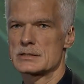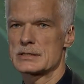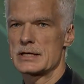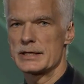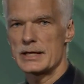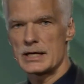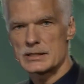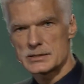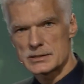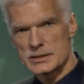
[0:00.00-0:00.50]
And
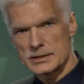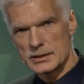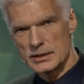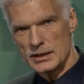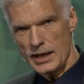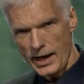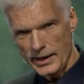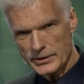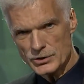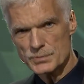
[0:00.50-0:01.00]
that's in
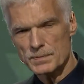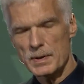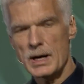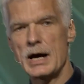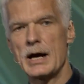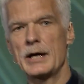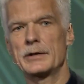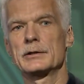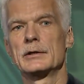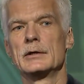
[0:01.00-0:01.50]
large
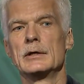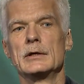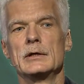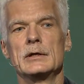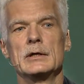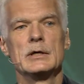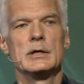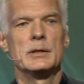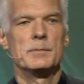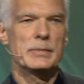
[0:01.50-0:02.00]
part
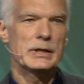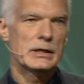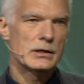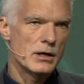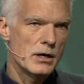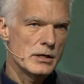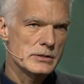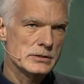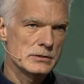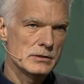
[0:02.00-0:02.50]
because